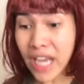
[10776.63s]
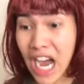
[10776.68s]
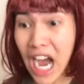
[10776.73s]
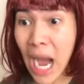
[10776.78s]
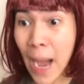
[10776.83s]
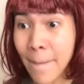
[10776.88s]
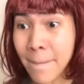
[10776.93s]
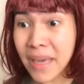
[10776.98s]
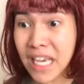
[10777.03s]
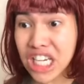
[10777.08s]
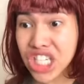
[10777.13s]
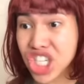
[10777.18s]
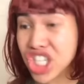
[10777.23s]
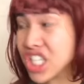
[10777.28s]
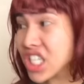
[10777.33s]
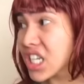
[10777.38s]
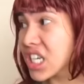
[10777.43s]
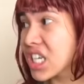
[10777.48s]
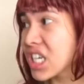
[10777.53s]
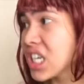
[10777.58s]
up, because she's...
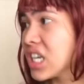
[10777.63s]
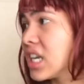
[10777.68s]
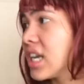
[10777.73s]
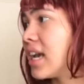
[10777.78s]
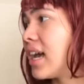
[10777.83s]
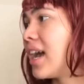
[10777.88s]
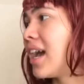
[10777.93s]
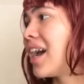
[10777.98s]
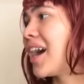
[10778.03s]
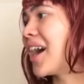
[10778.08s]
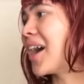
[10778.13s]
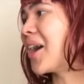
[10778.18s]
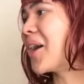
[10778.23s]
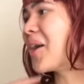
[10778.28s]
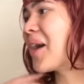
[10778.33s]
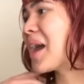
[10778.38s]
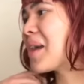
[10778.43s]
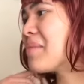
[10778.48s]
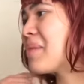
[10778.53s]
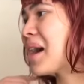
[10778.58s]
Oh,
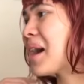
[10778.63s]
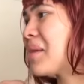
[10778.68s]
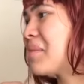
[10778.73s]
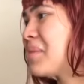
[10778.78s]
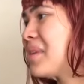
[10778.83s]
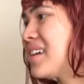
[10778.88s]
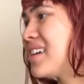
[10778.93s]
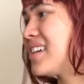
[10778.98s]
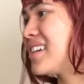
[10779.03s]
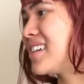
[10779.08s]
hey, Mom.